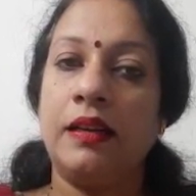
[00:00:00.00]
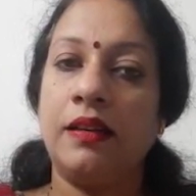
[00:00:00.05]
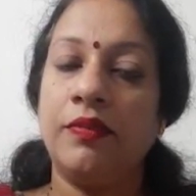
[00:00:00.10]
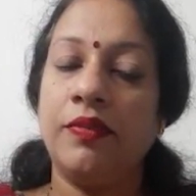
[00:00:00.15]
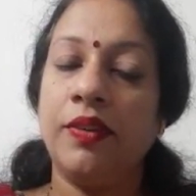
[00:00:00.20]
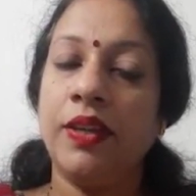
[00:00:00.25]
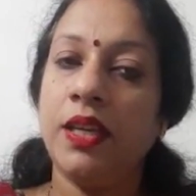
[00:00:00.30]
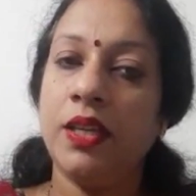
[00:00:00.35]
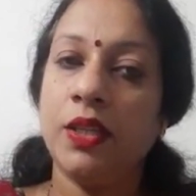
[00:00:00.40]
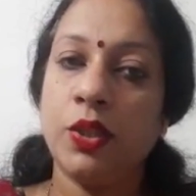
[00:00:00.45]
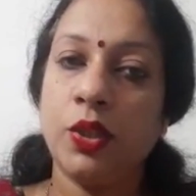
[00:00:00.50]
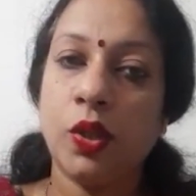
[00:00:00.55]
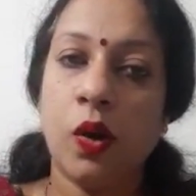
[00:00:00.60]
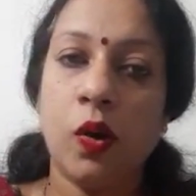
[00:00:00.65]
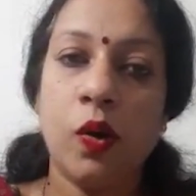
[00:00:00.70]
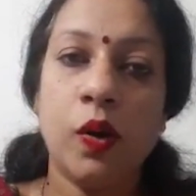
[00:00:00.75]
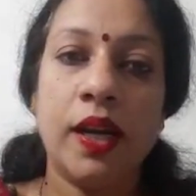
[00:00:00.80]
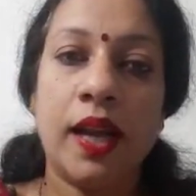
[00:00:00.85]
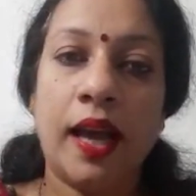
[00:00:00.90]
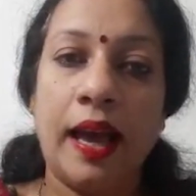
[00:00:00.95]
we
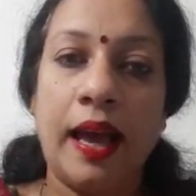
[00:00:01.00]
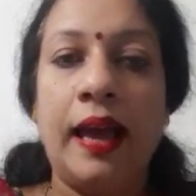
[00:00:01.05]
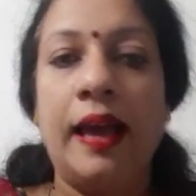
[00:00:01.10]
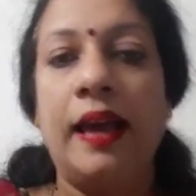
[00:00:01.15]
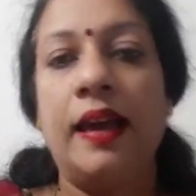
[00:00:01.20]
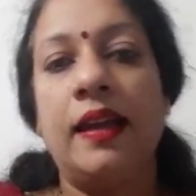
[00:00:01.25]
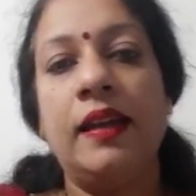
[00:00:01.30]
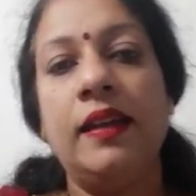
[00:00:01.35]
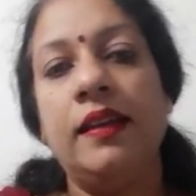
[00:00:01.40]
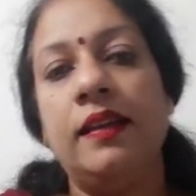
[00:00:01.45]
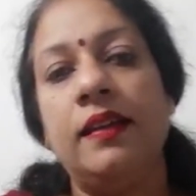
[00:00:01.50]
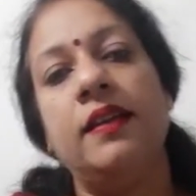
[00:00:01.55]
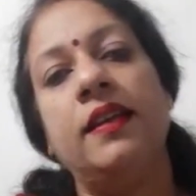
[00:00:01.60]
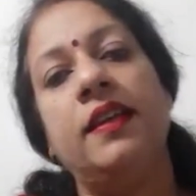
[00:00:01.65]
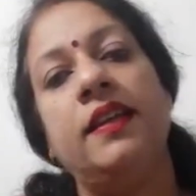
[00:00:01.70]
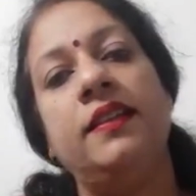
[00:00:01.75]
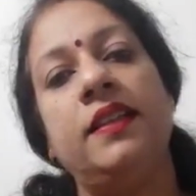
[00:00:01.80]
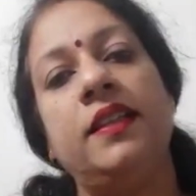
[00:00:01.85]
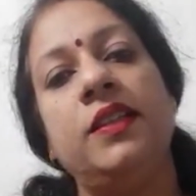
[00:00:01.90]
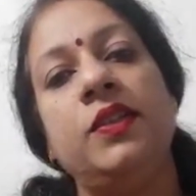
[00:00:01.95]
saw an ad
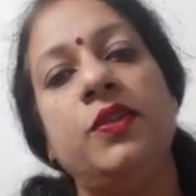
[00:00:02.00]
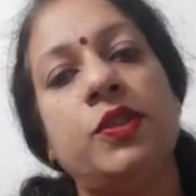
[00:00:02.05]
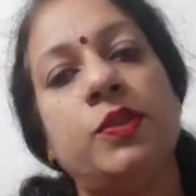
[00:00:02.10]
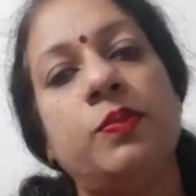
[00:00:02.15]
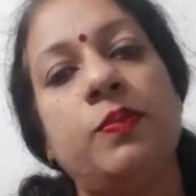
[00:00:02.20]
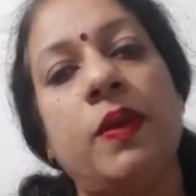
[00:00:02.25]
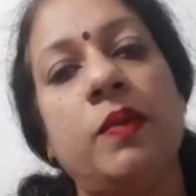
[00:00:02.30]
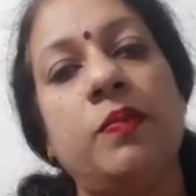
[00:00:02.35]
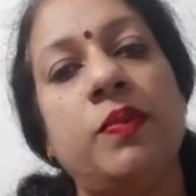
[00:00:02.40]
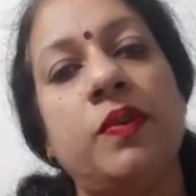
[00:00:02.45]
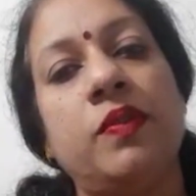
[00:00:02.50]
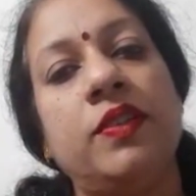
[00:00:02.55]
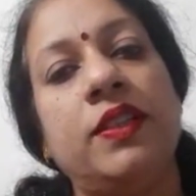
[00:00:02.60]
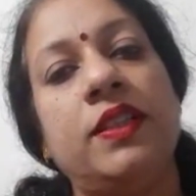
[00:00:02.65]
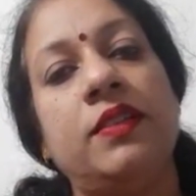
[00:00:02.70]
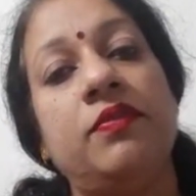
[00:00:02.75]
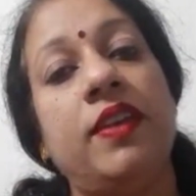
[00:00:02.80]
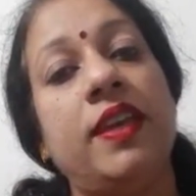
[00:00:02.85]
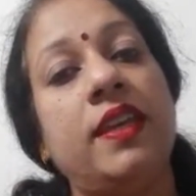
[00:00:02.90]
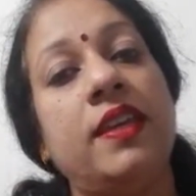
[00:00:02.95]
in the newspaper with
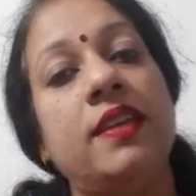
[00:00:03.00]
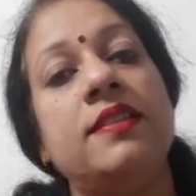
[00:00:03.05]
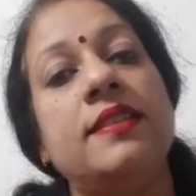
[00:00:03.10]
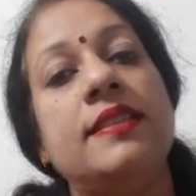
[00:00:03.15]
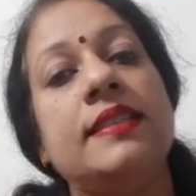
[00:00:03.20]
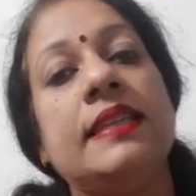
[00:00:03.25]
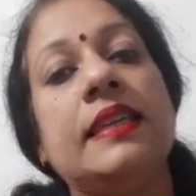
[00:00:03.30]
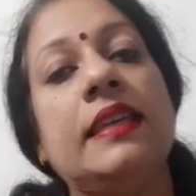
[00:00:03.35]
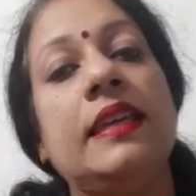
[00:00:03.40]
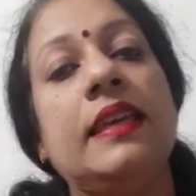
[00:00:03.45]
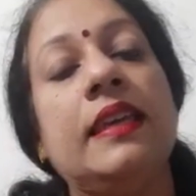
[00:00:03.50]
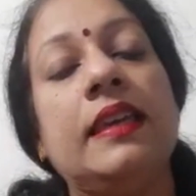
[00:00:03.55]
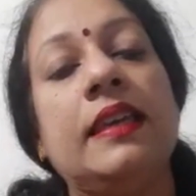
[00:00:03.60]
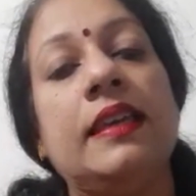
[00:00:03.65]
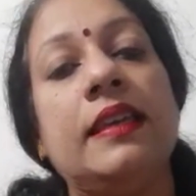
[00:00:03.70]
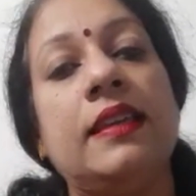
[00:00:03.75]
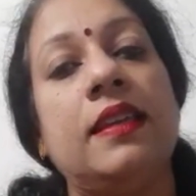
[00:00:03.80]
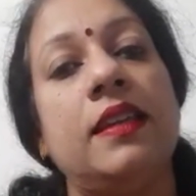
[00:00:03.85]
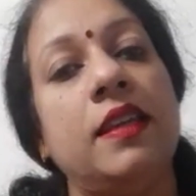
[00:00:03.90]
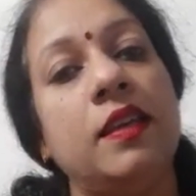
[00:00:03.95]
a vacancy
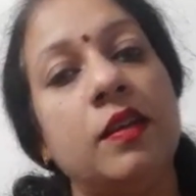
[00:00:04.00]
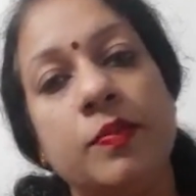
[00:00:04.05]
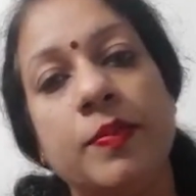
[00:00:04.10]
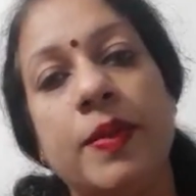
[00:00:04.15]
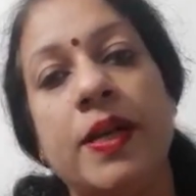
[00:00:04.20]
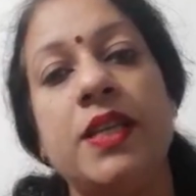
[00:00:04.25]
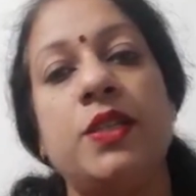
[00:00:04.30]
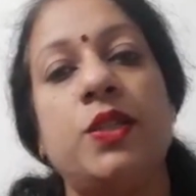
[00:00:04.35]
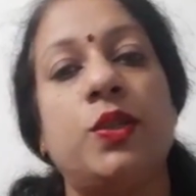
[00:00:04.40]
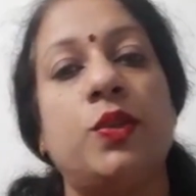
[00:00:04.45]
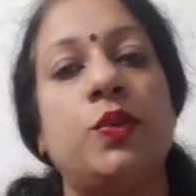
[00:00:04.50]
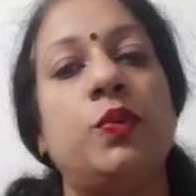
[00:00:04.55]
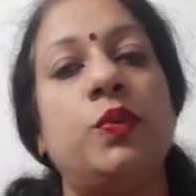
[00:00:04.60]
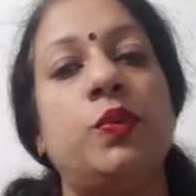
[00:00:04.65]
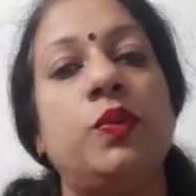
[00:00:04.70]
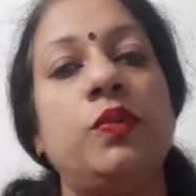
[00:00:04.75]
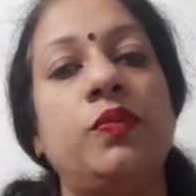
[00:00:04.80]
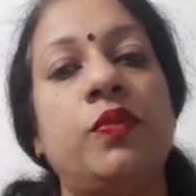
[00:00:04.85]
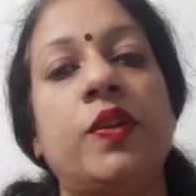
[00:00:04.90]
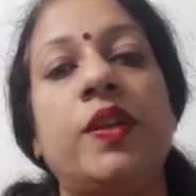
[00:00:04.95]
in a nearby
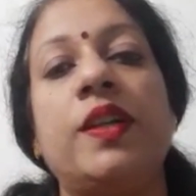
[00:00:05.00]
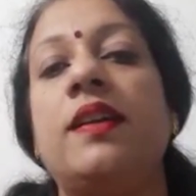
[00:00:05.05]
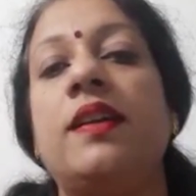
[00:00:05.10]
school for a